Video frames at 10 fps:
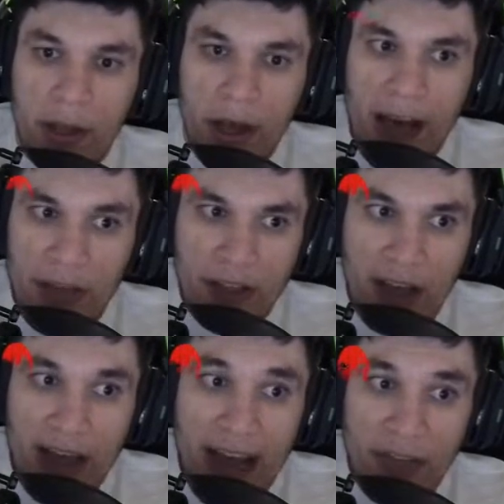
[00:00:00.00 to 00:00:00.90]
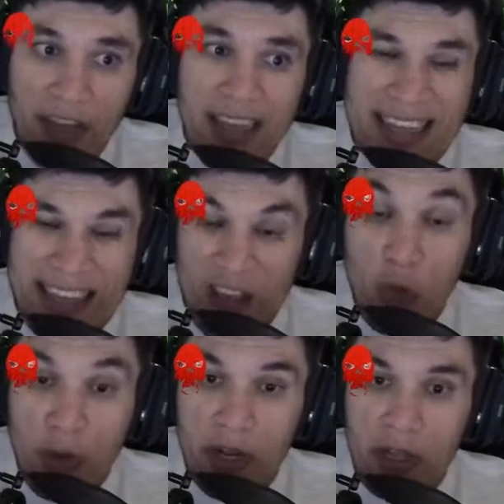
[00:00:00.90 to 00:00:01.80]
I think I think
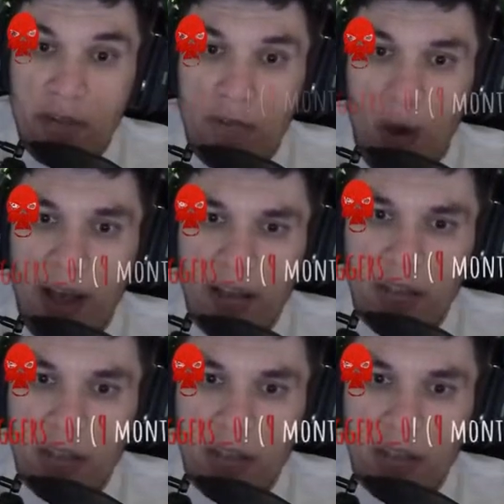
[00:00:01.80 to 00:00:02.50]
cumulative wise,